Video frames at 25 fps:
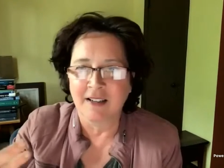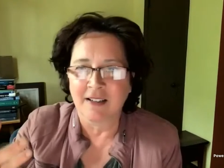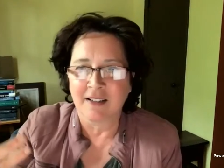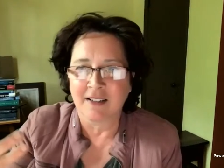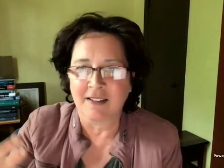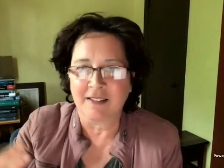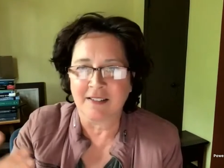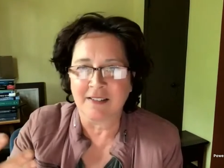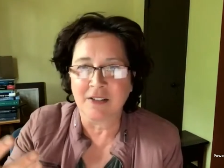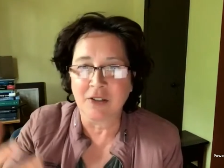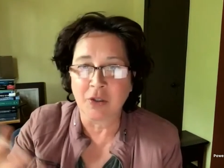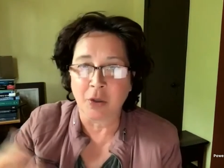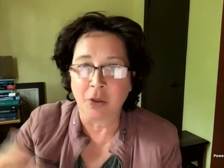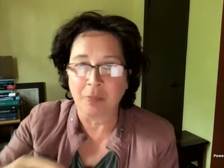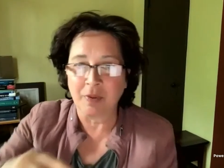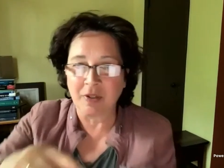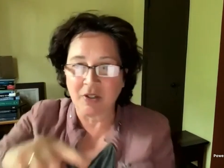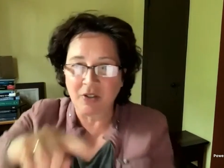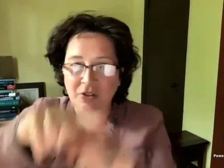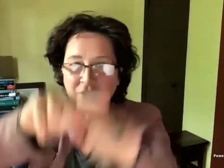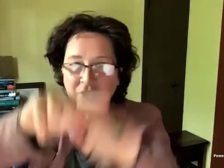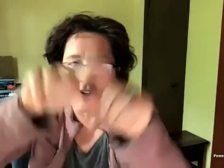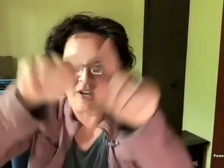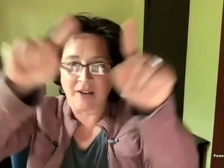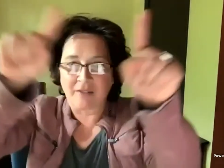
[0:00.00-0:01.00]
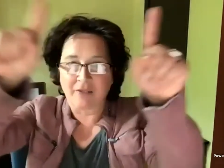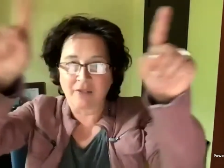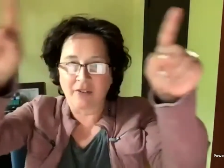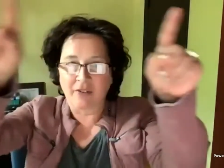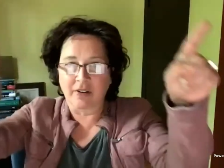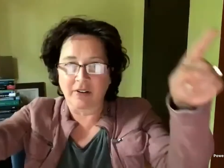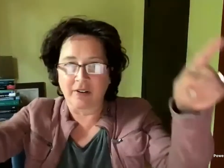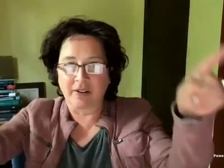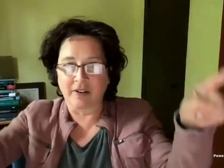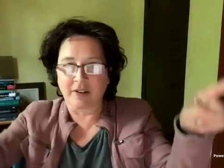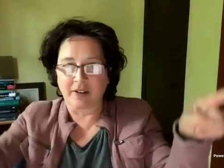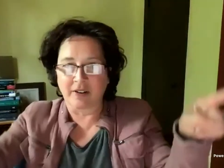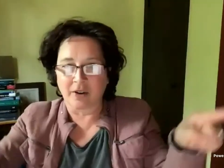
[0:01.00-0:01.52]
because you have
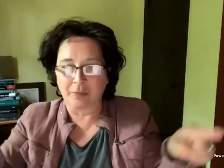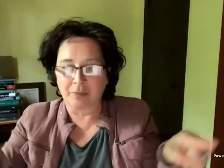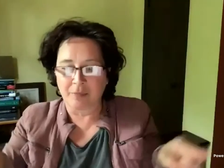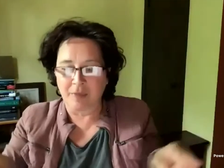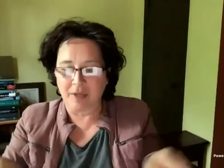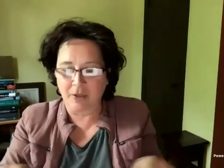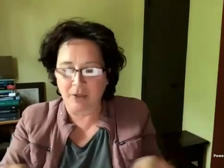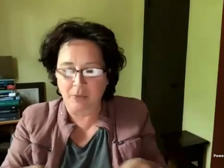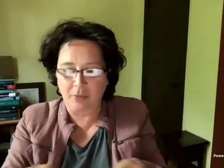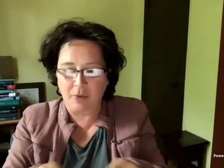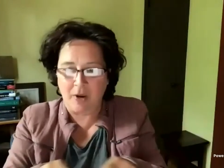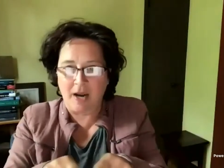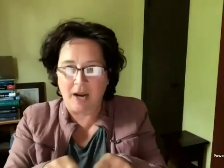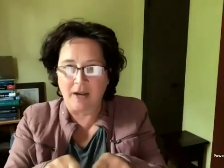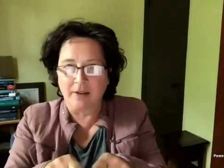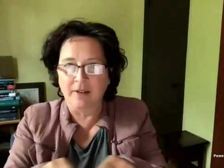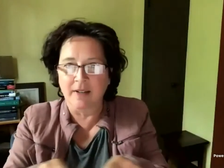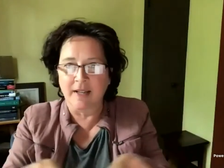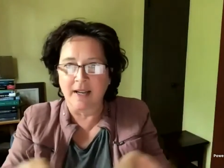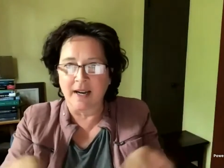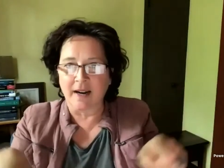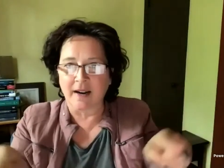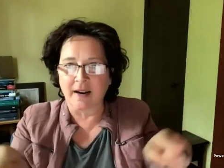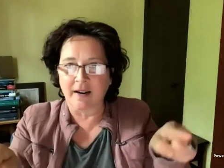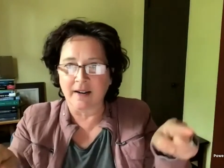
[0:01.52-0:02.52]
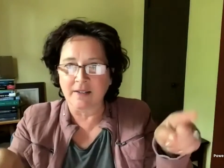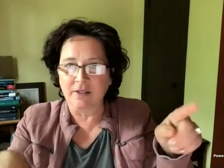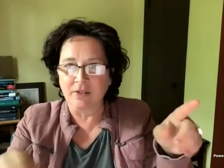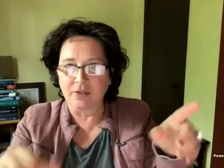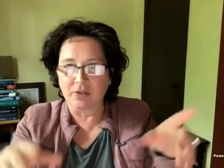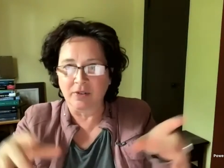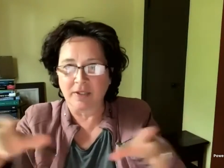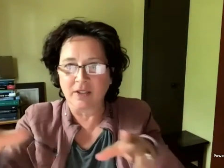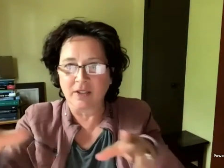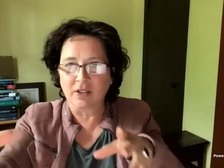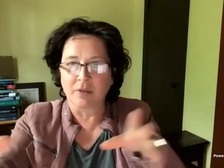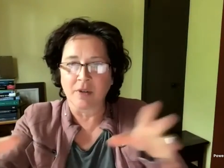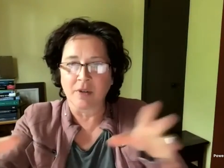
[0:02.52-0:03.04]
a big round there and
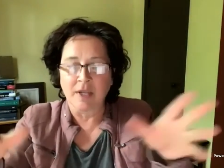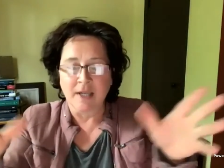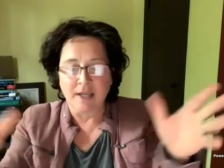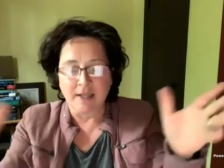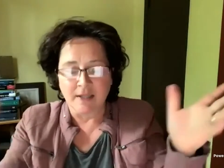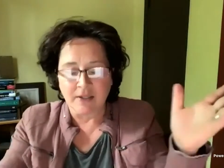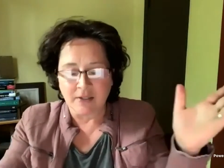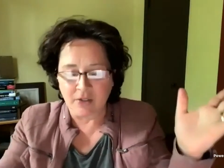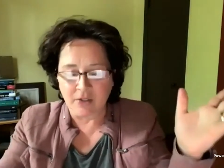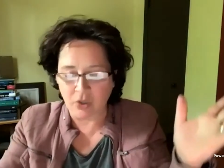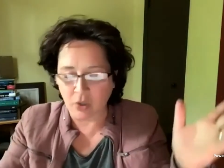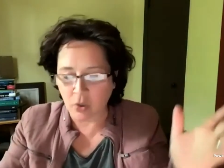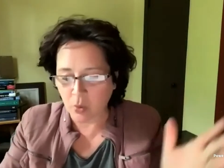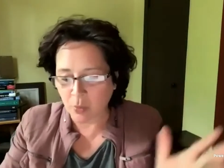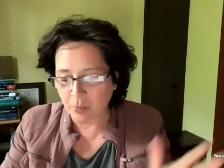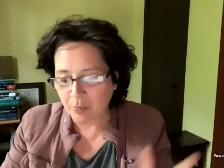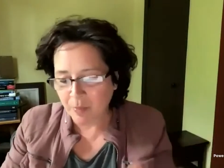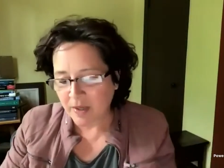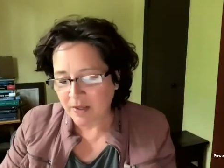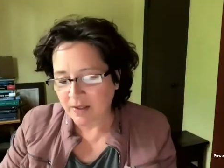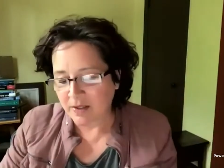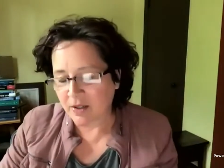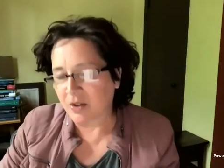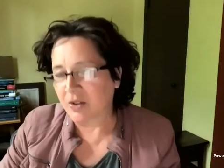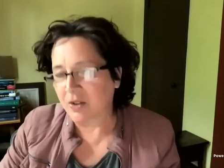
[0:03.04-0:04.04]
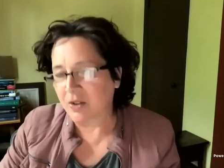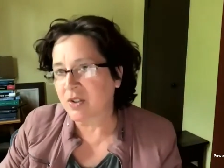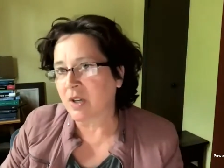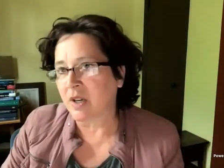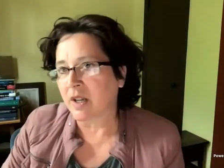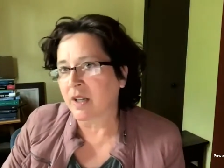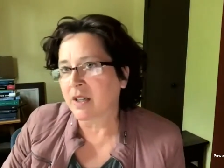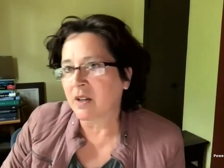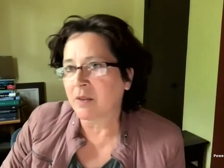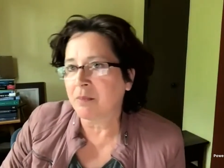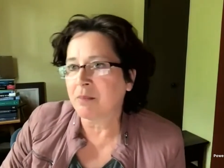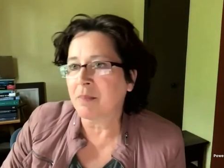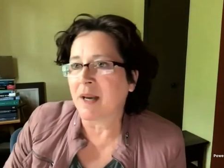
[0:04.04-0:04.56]
you think so there was a
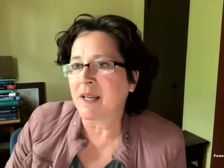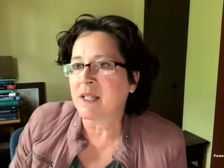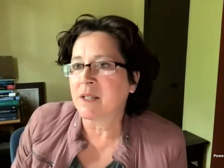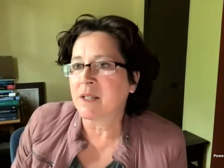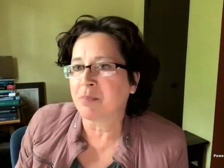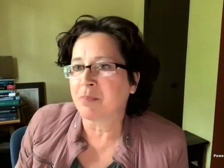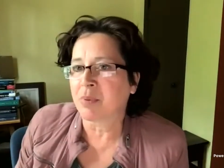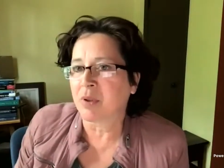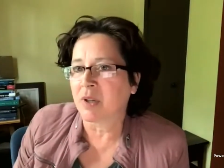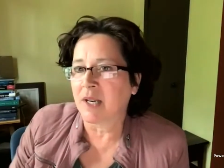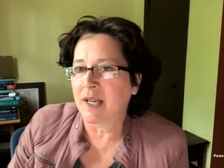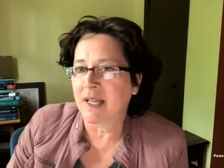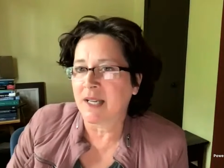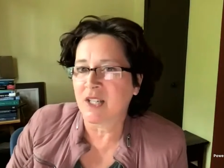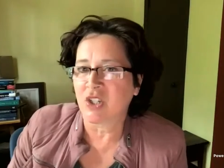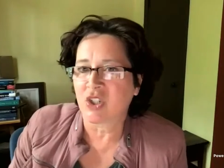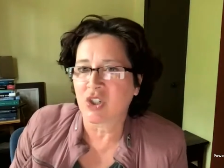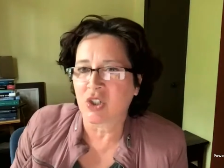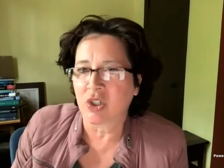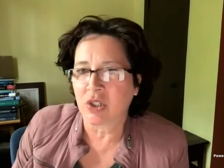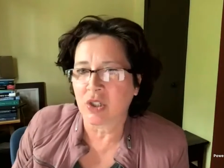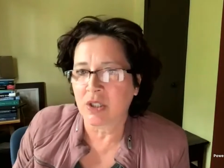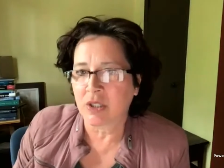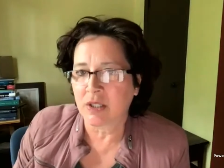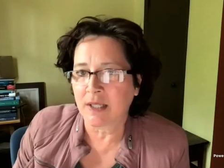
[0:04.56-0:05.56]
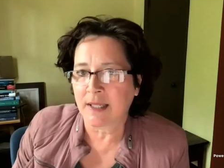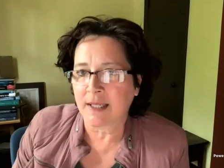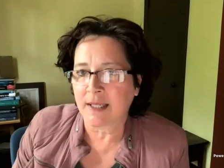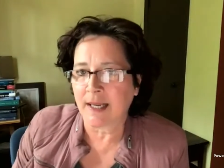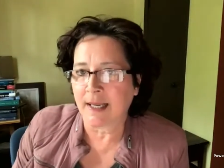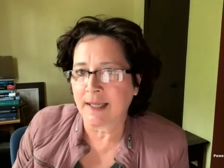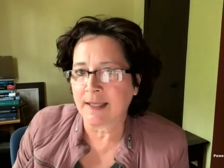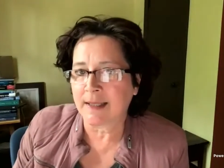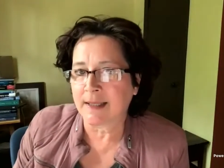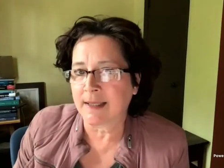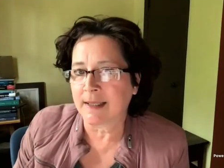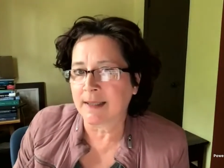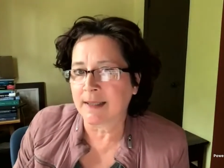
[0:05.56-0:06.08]
lot of manipulation. And
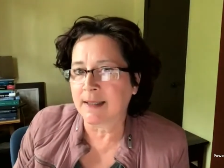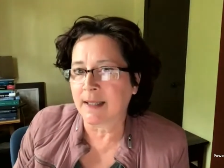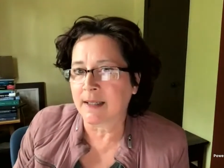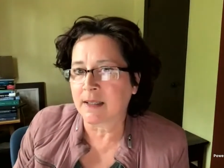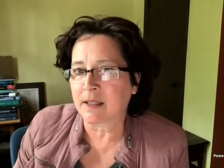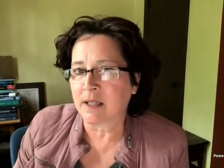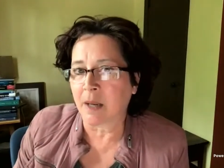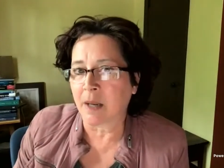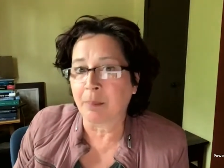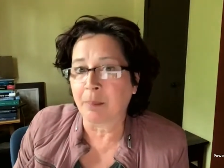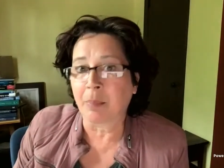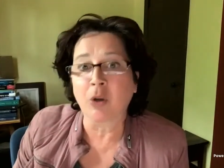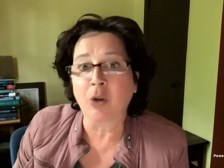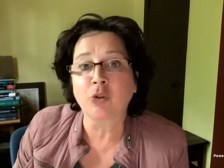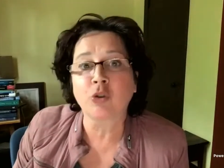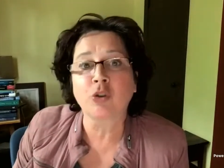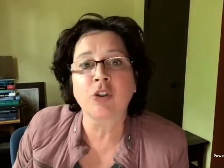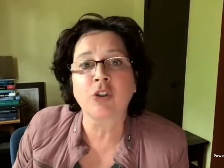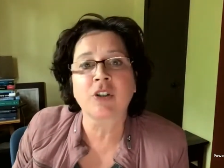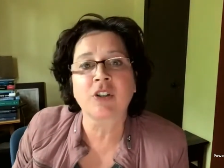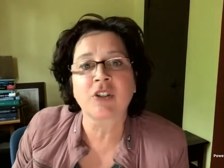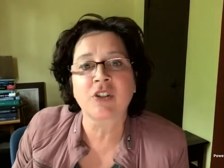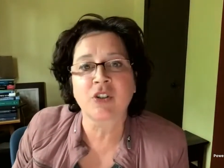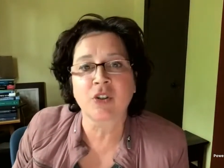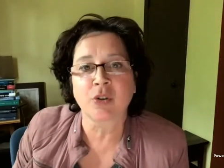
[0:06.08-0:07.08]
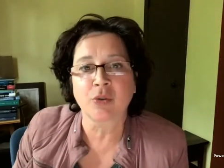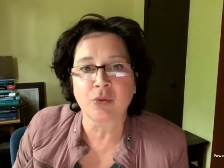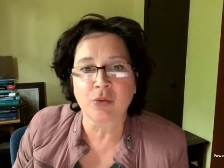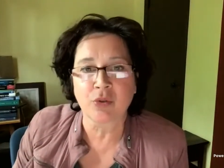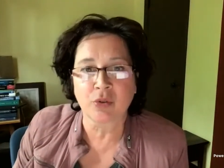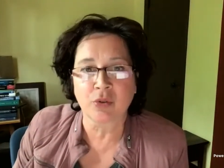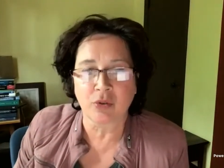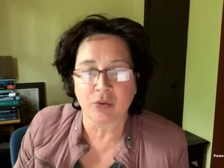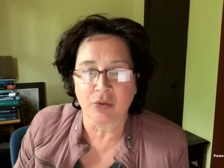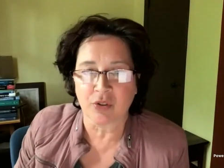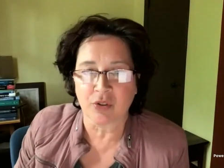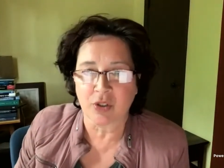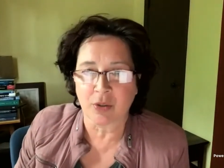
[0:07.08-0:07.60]
I think that la protection
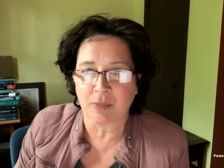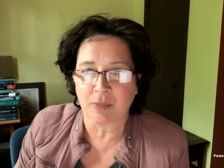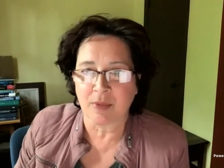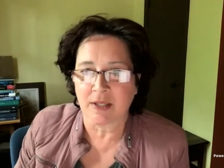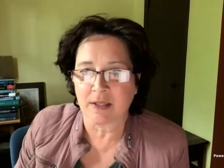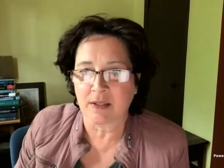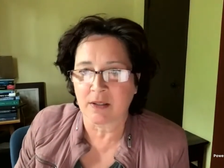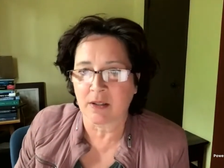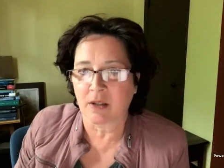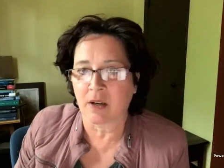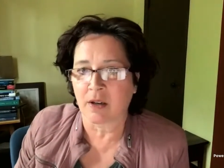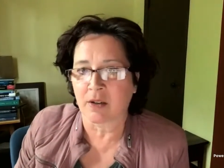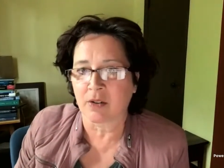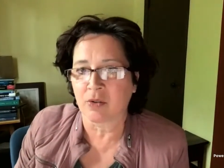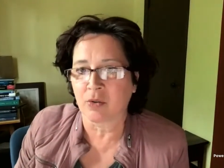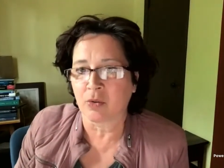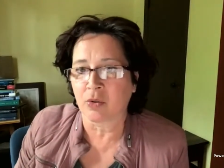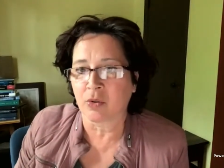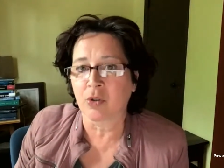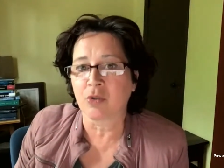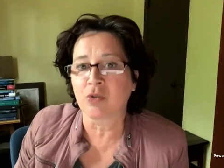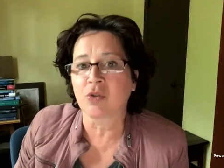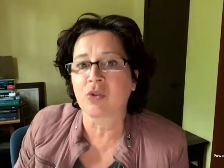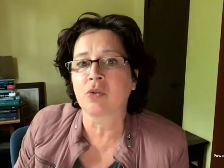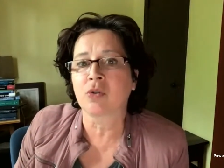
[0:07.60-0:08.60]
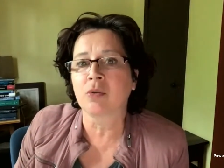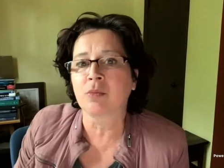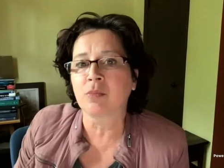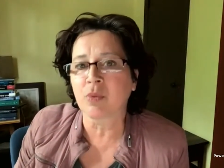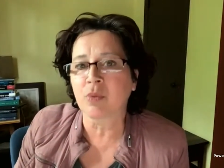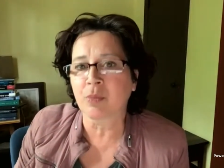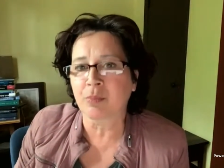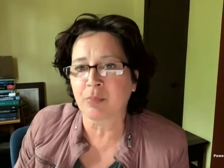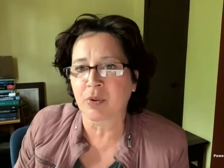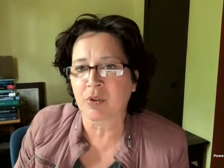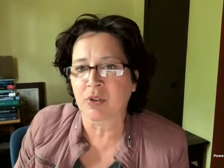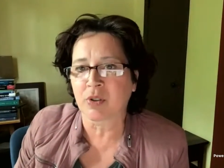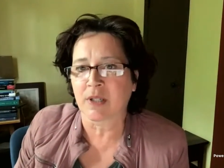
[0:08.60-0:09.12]
du consommateur,
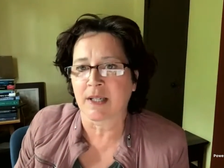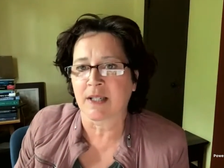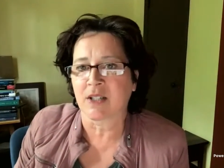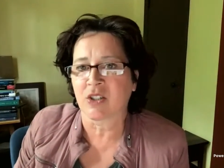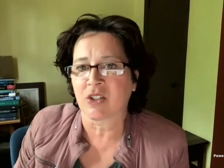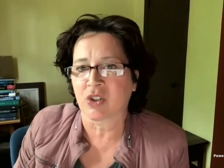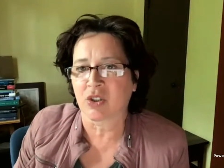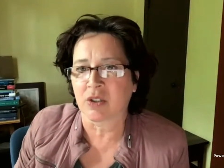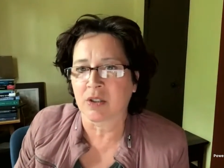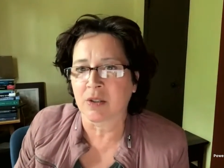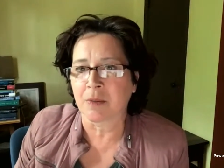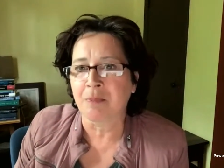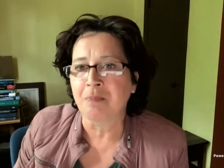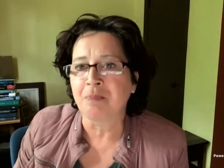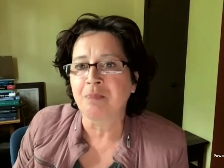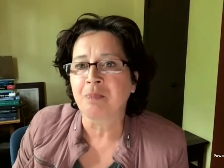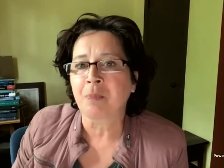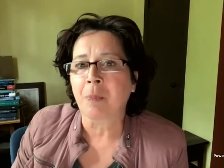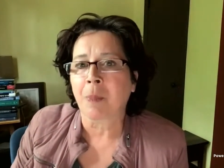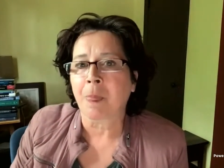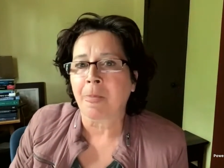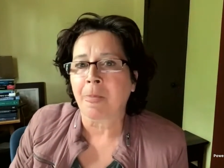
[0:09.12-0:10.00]
consumer protection